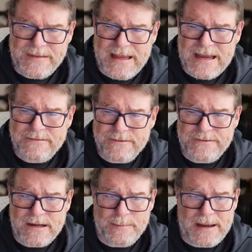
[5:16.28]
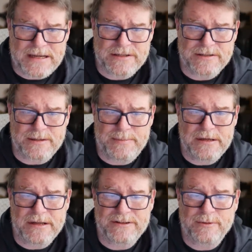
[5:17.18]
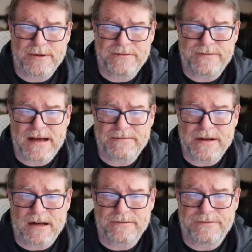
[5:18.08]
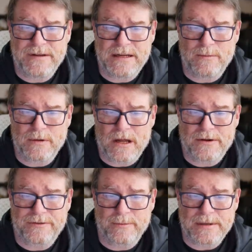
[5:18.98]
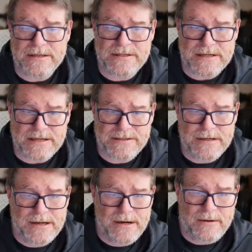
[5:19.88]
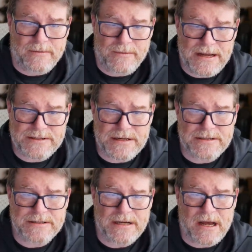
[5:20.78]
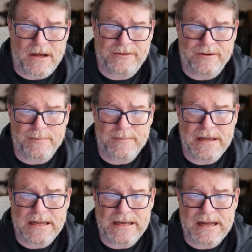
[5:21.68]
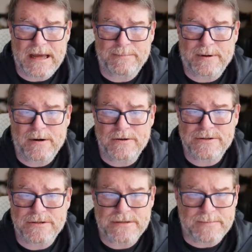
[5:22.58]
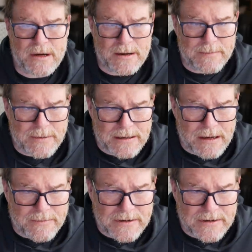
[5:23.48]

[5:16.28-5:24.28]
After final passage of the bill, a $25 fee will also be assessed. Residents also may not purchase or possess